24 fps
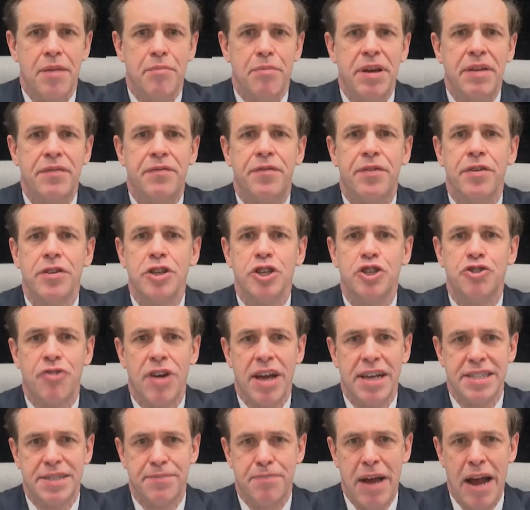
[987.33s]
Be fully
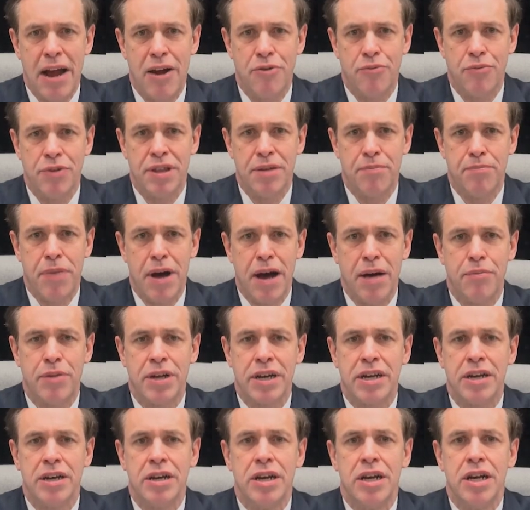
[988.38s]
transparent with the
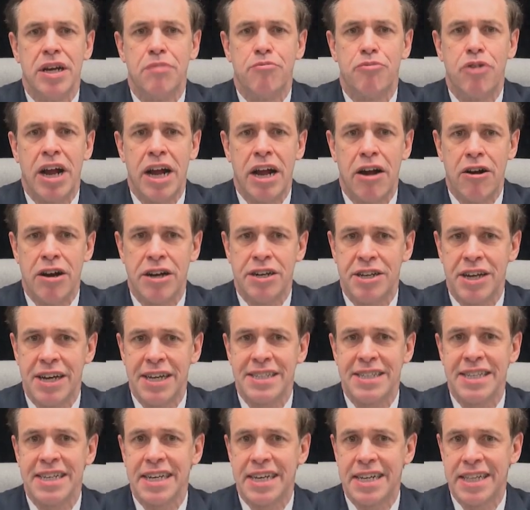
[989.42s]
public,
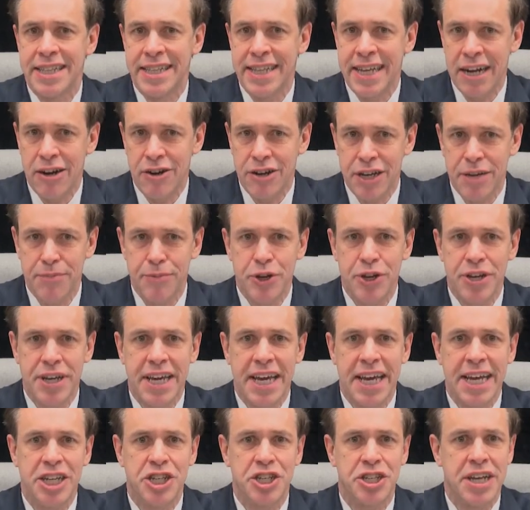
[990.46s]
prioritizing clear
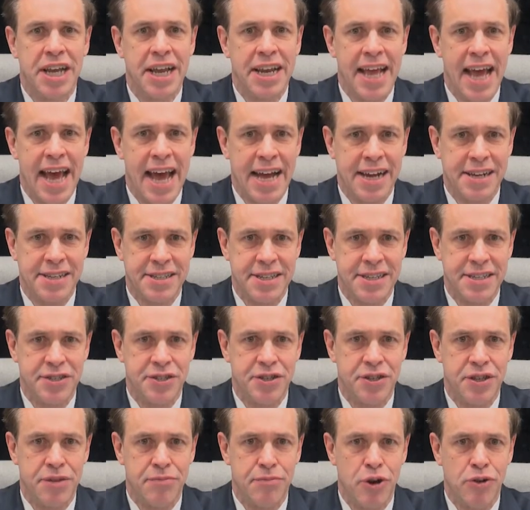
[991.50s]
communication and access
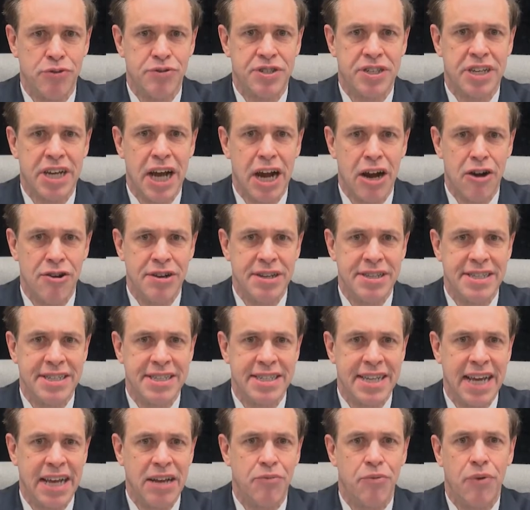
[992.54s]
to the most current
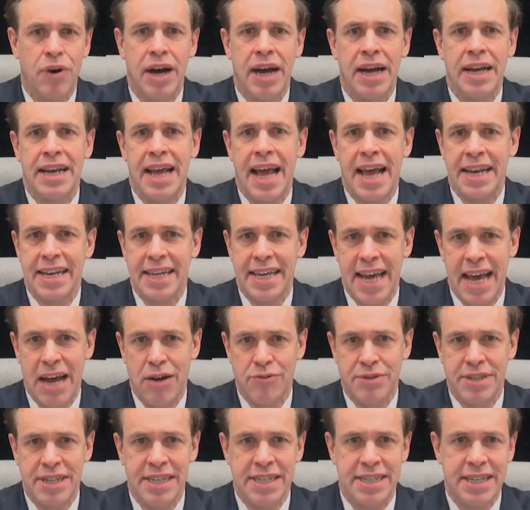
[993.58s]
statewide and
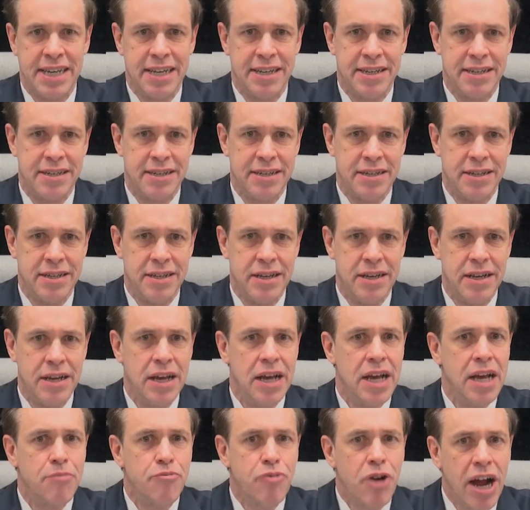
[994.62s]
county data.
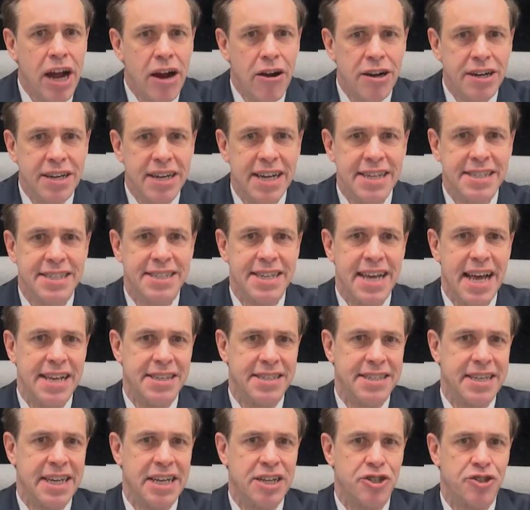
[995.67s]
Prioritize
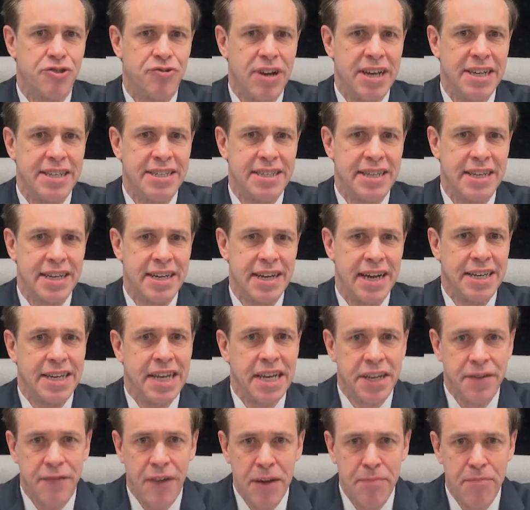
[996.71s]
testing and tracing.
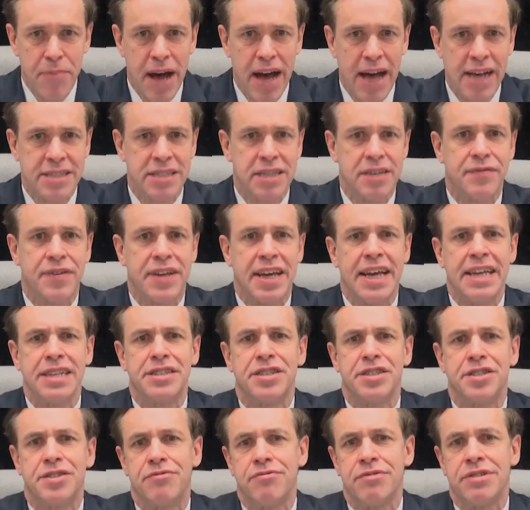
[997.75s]
Identify positive
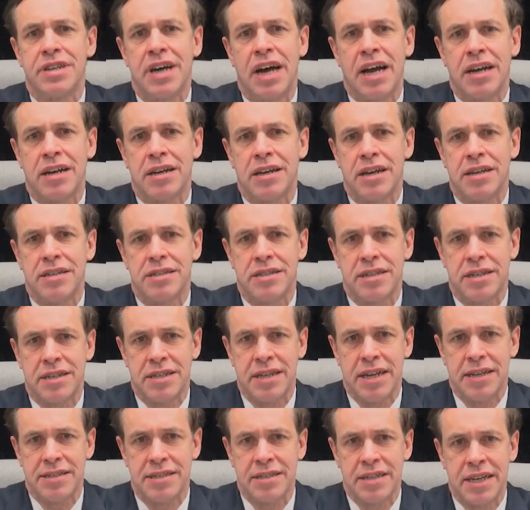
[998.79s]
cases through diagnostic
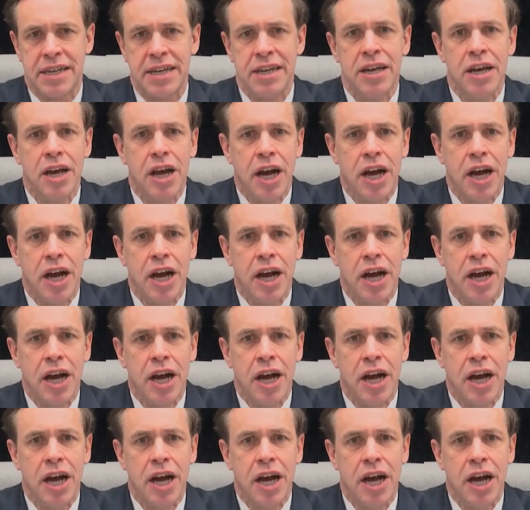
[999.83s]
testing.